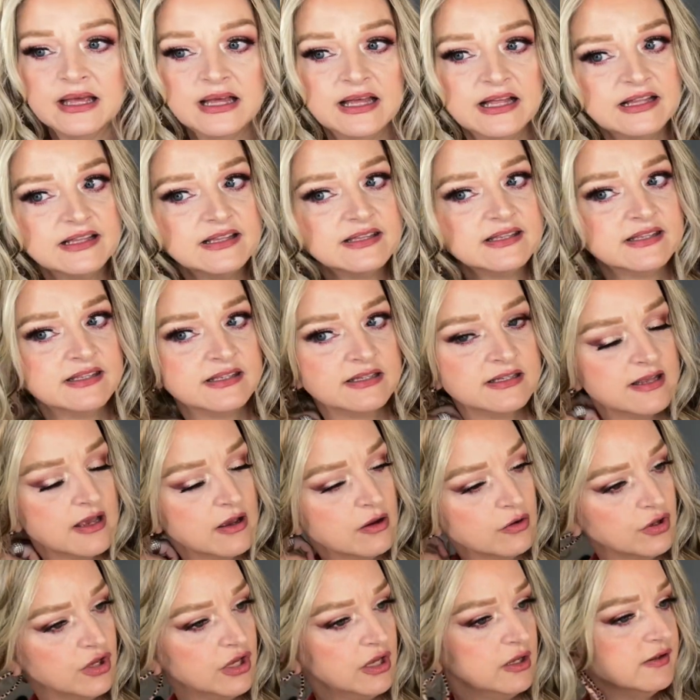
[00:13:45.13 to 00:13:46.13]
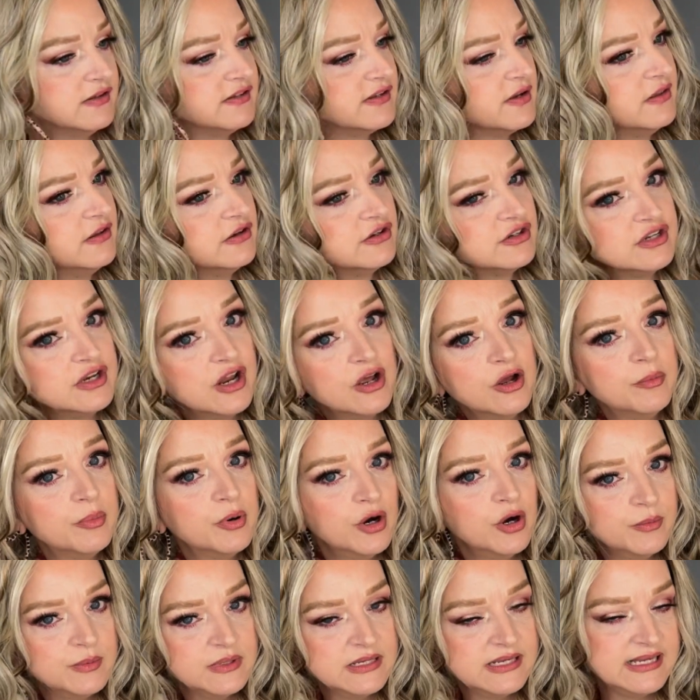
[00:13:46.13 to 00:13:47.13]
it's so cute. So there's no
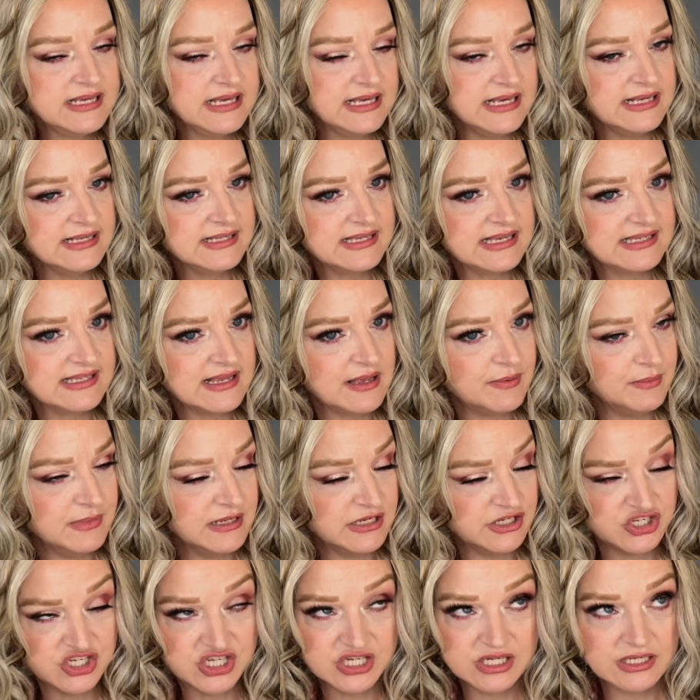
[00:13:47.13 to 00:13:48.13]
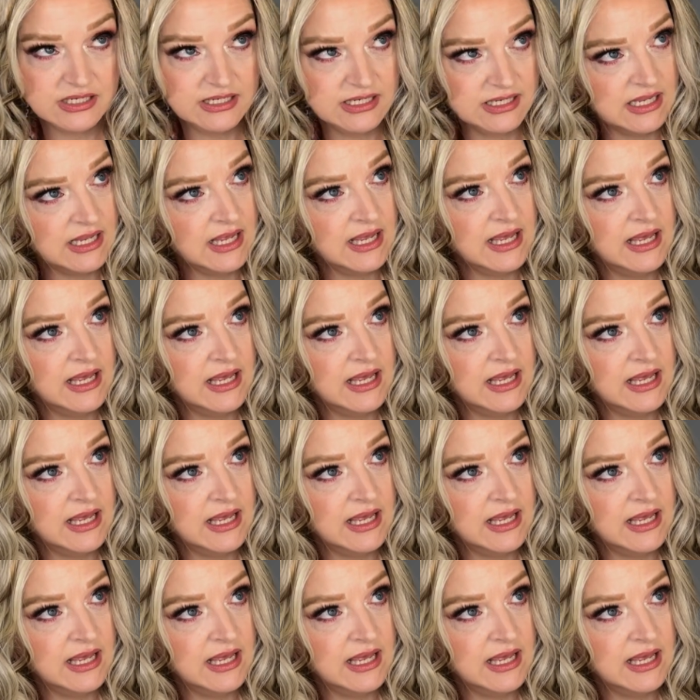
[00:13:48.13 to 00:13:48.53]
permatease, as I mentioned.